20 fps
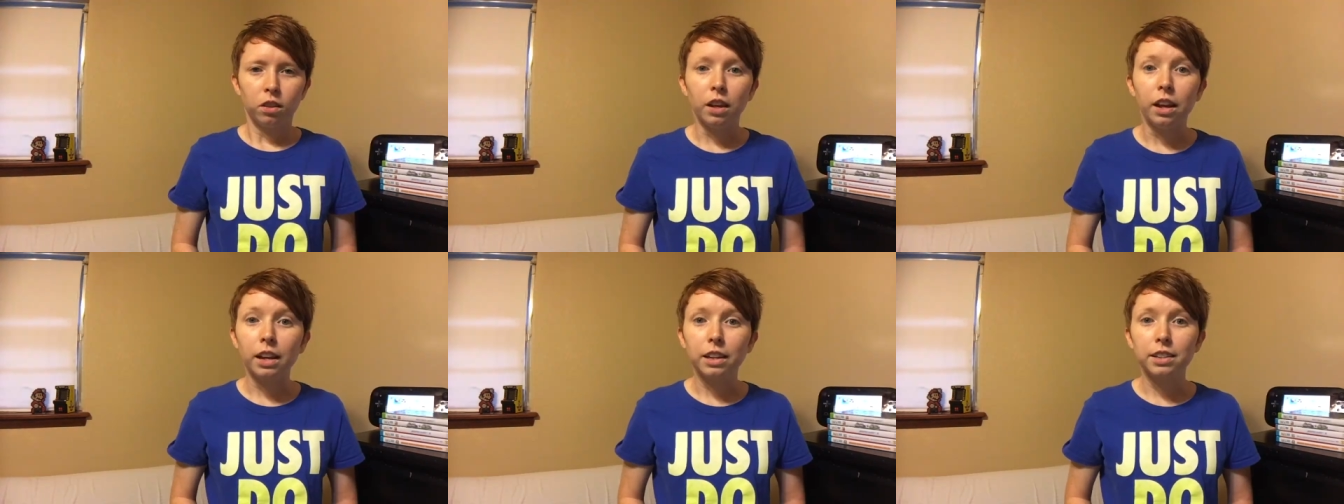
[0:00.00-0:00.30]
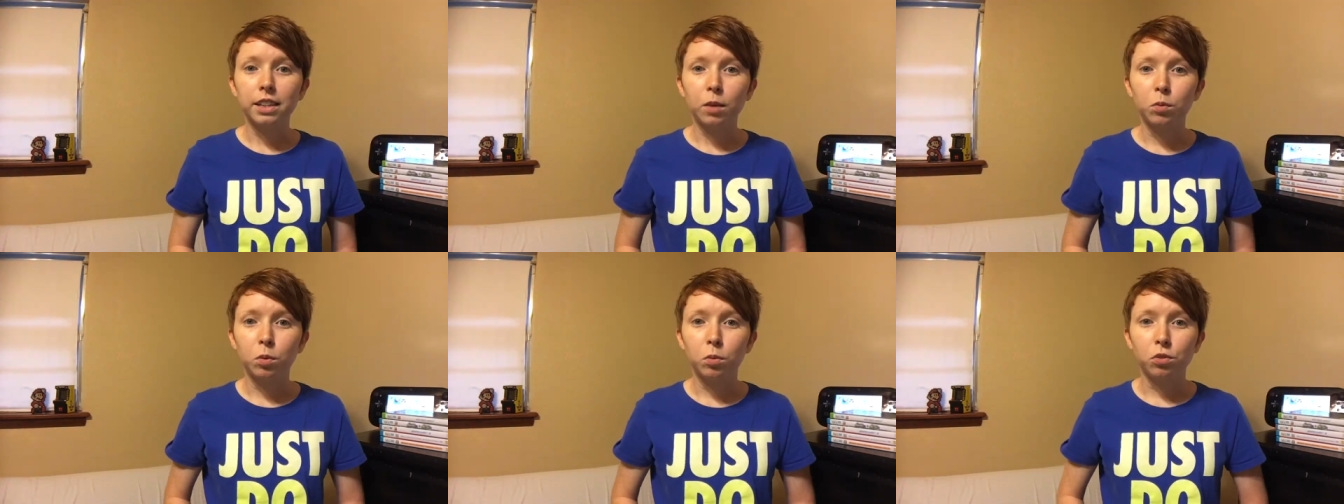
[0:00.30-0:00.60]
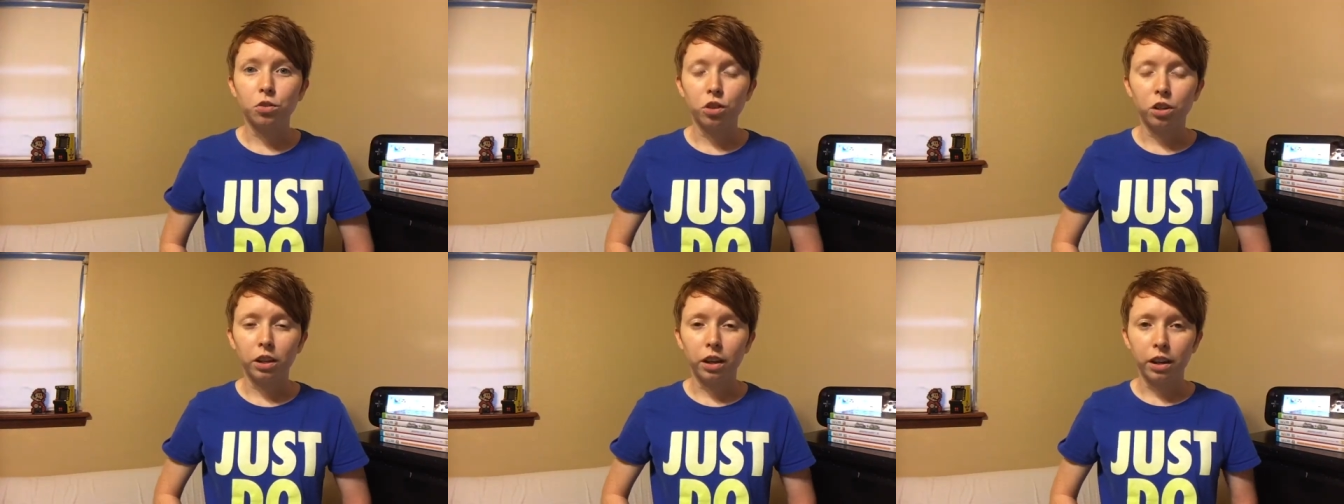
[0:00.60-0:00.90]
The next game I'm going
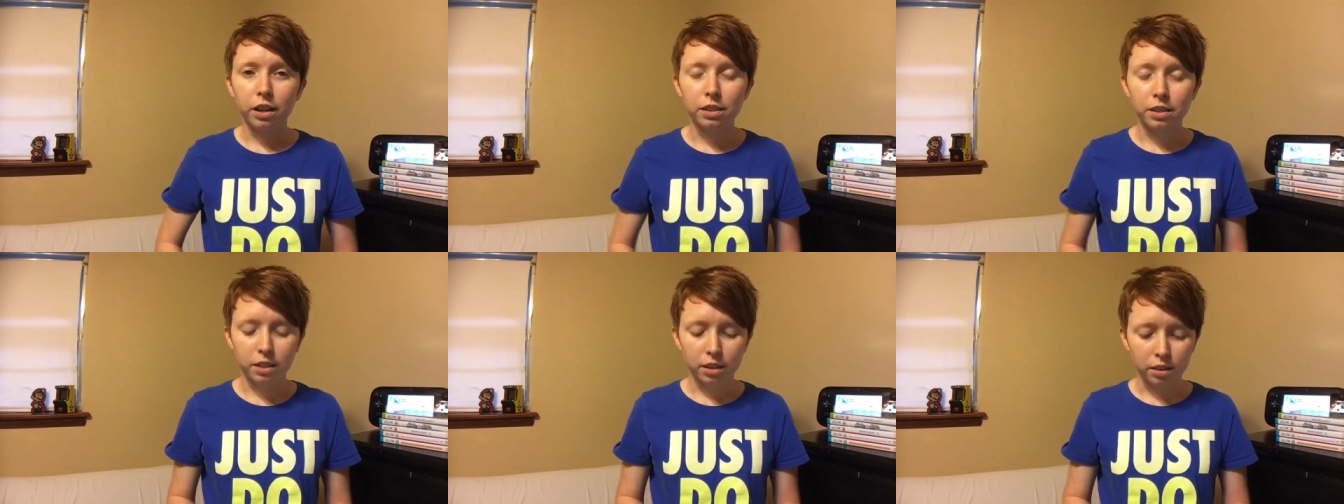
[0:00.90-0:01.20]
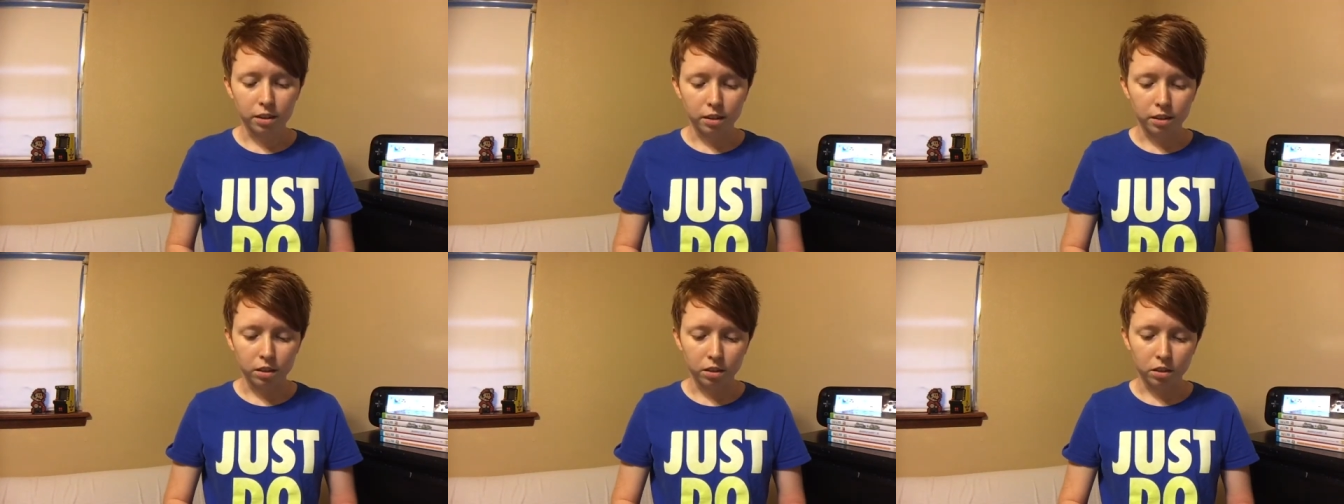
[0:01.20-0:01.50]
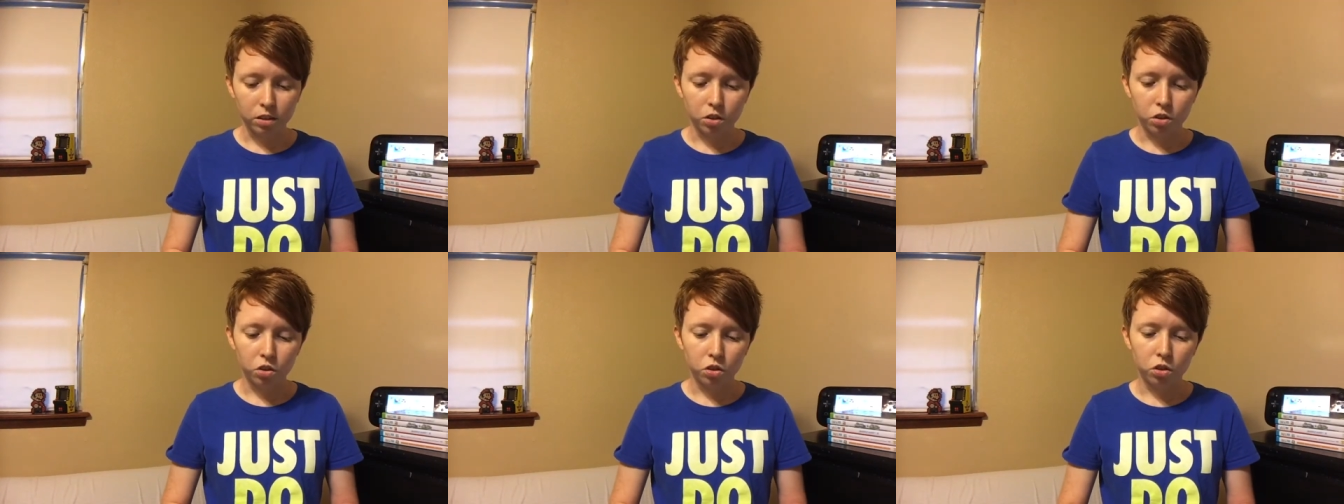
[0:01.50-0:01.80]
to show you guys
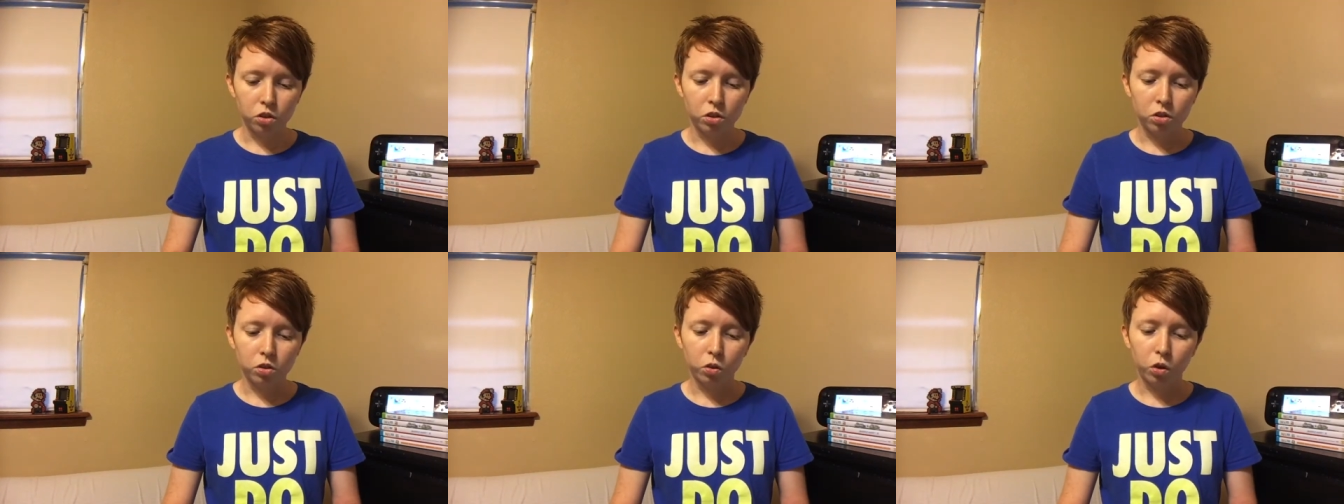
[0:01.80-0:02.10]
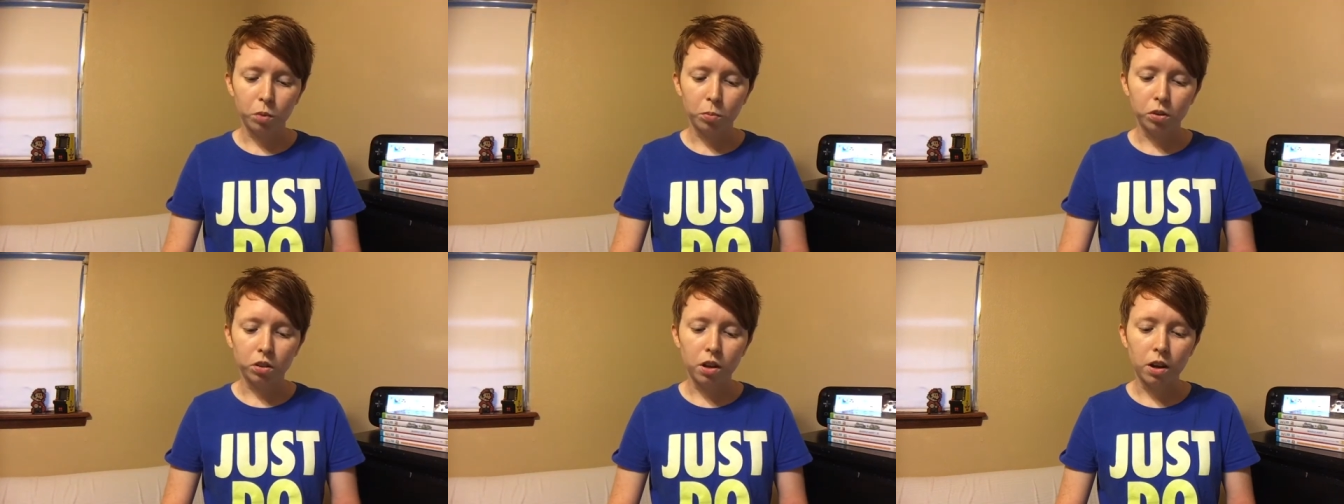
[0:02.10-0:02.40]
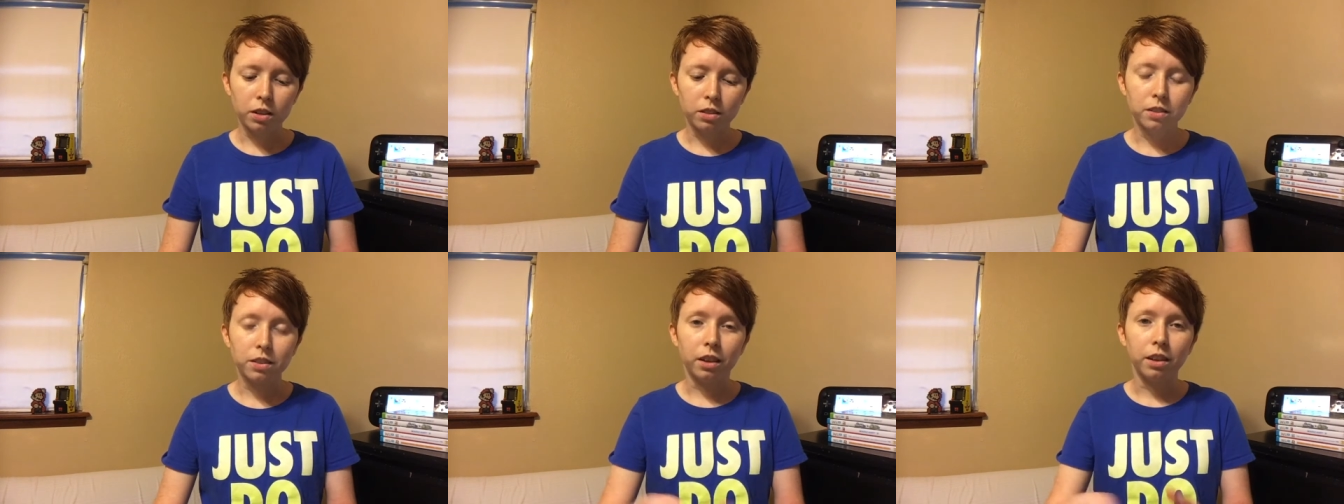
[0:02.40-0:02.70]
is
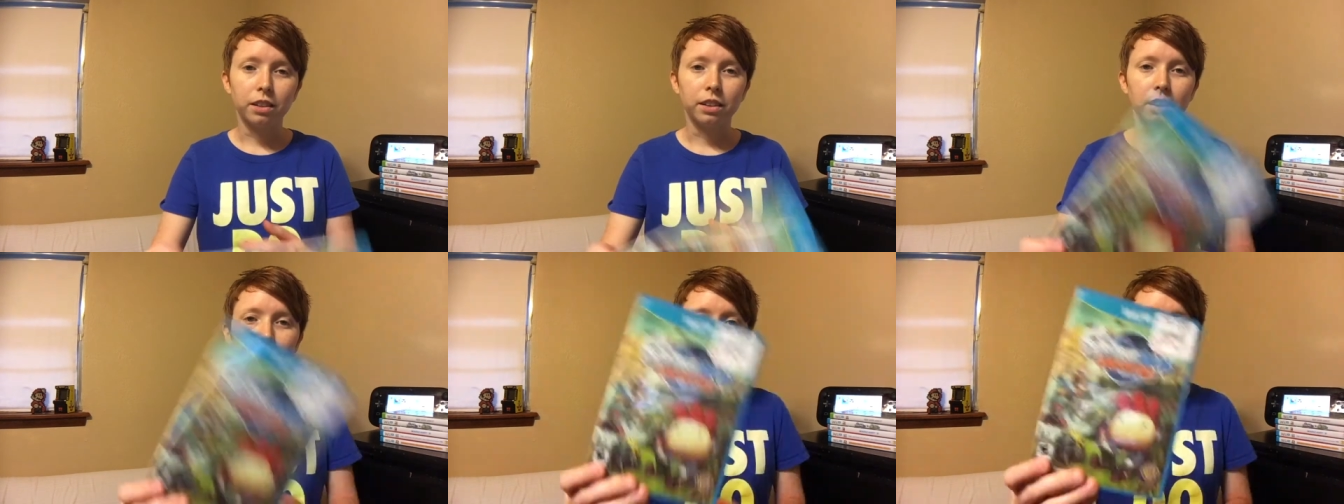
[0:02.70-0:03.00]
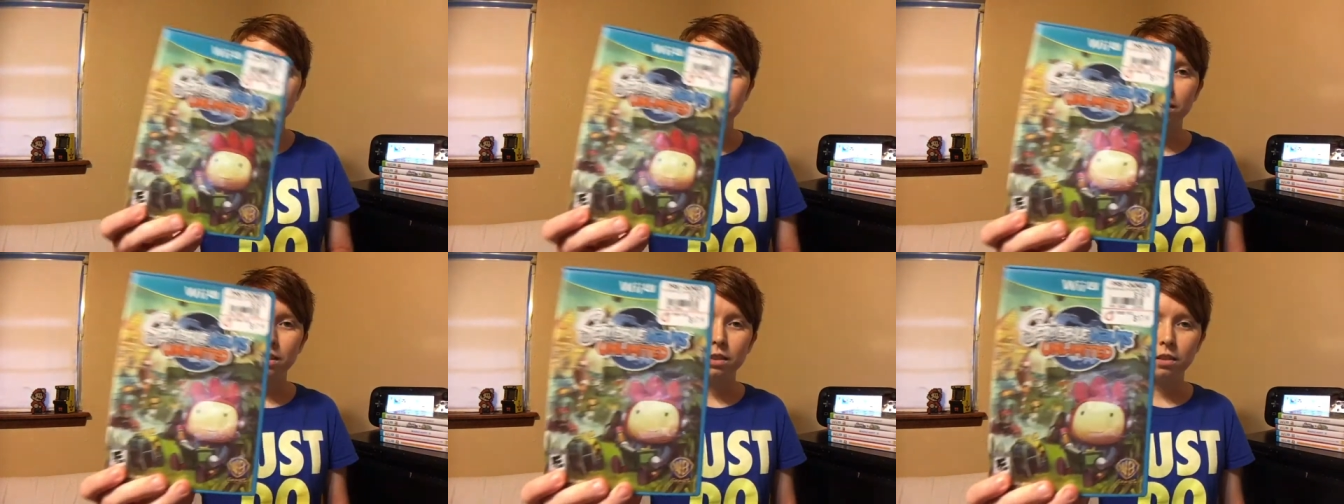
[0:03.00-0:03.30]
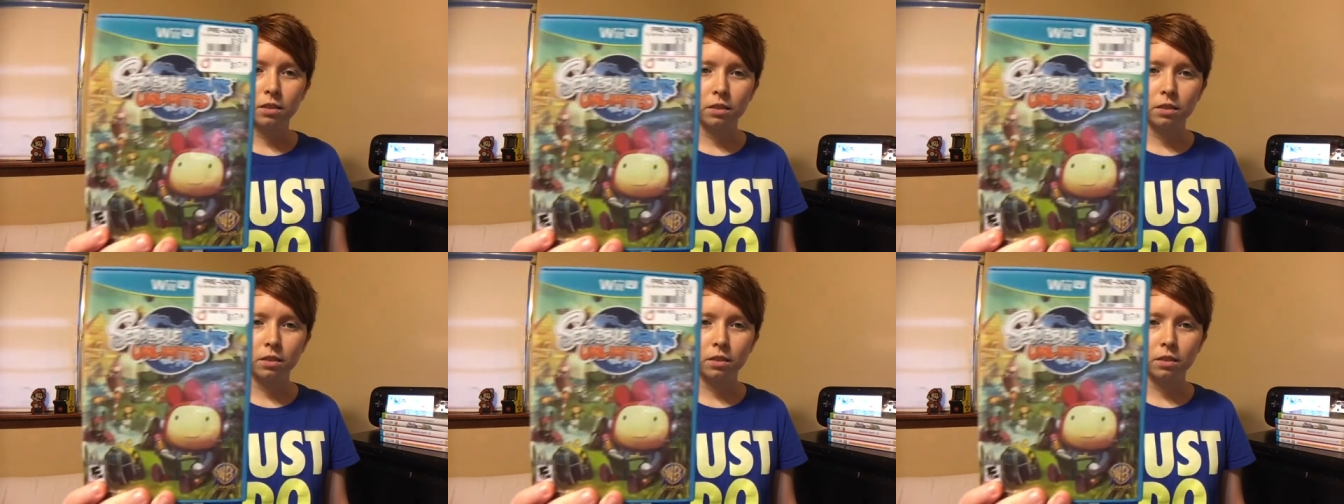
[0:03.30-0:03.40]
Scribblenauts Unlimited.